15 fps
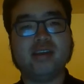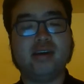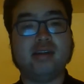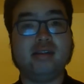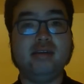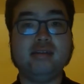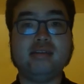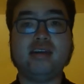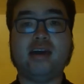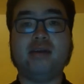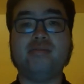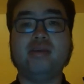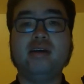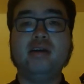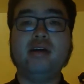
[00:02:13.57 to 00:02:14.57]
At this time,
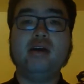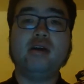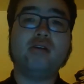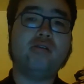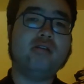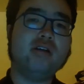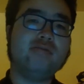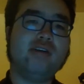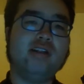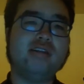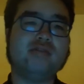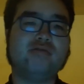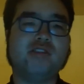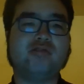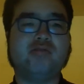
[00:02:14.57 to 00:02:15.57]

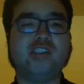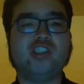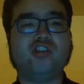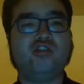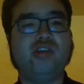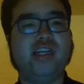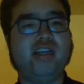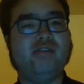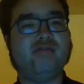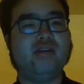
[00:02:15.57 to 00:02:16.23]
Cornwallis was retreating